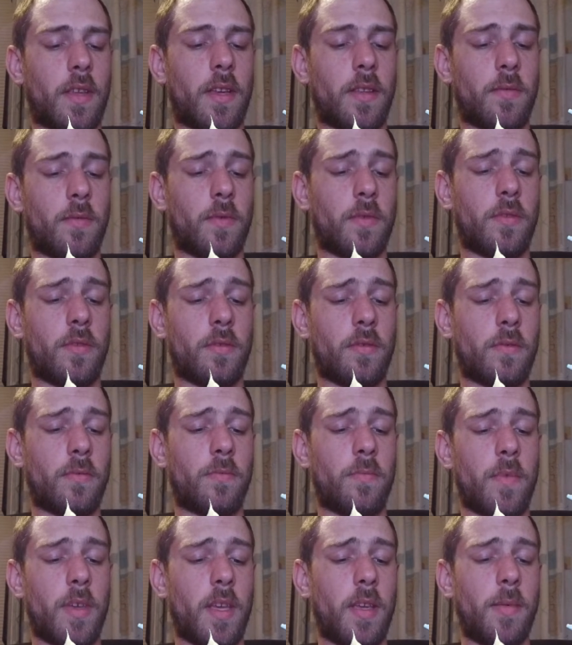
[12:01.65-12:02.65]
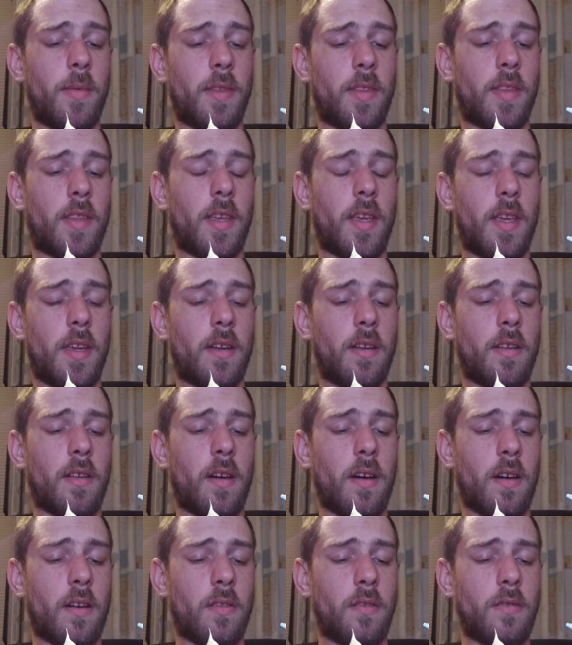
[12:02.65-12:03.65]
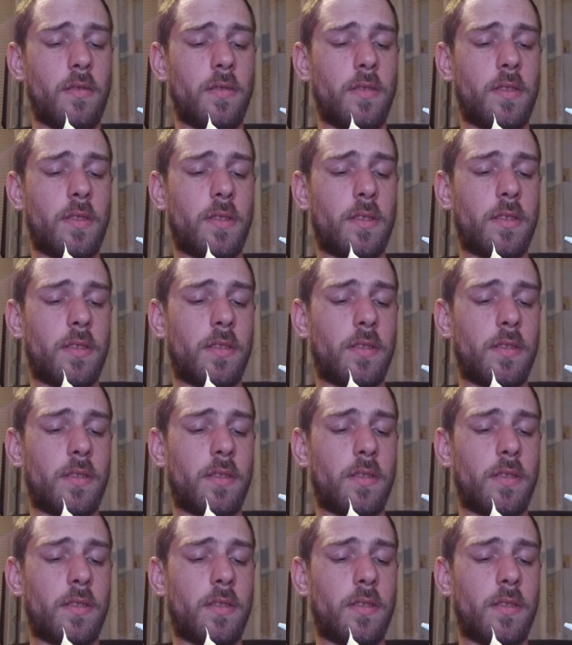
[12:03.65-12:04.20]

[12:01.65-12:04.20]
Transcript: that will maybe take it out.